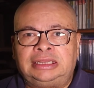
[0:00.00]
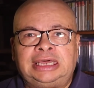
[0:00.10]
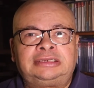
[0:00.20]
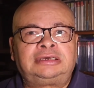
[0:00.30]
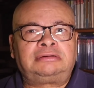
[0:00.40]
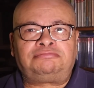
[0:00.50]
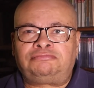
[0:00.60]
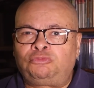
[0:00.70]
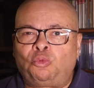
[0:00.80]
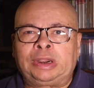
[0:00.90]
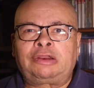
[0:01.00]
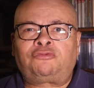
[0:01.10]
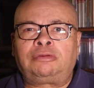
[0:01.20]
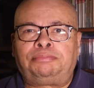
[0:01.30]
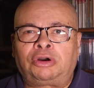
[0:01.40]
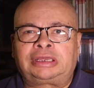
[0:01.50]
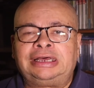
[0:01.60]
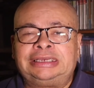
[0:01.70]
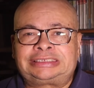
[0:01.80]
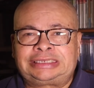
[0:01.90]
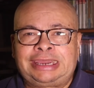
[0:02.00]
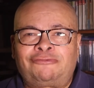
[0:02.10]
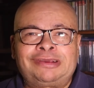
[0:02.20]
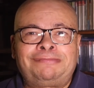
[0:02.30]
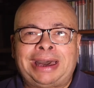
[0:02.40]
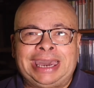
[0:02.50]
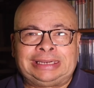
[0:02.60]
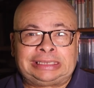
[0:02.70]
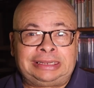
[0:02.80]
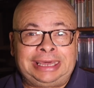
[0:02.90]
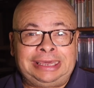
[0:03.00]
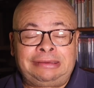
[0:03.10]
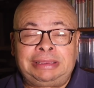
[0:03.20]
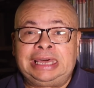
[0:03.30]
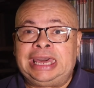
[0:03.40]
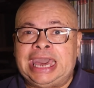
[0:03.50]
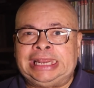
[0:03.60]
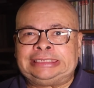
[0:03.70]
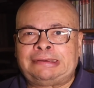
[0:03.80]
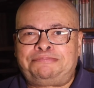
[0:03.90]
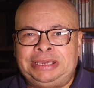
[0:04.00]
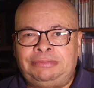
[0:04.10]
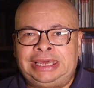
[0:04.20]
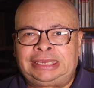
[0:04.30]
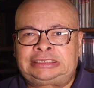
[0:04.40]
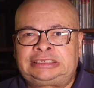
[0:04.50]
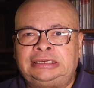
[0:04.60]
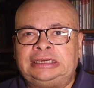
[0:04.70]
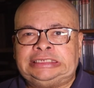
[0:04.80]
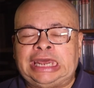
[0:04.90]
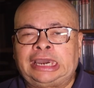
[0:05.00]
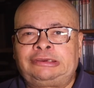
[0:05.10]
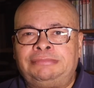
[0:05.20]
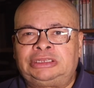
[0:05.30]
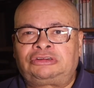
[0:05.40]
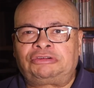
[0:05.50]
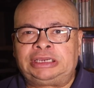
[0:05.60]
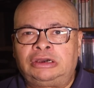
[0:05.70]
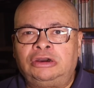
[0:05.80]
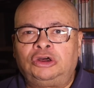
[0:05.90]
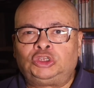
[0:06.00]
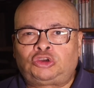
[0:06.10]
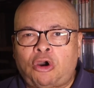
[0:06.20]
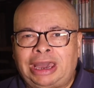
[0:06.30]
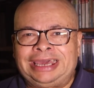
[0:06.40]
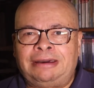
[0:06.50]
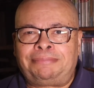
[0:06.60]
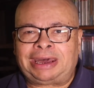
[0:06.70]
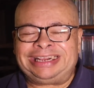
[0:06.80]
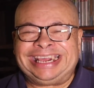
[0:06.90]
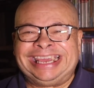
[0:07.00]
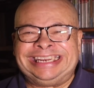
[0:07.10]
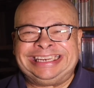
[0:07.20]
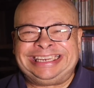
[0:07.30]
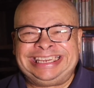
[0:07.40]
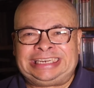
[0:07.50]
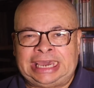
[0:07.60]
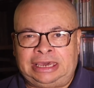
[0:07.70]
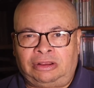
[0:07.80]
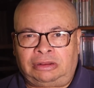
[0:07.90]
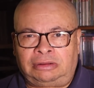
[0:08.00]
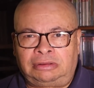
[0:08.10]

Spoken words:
There's a wonderful book, Slavery by Another Name, and there's a PBS documentary talking about it in detail.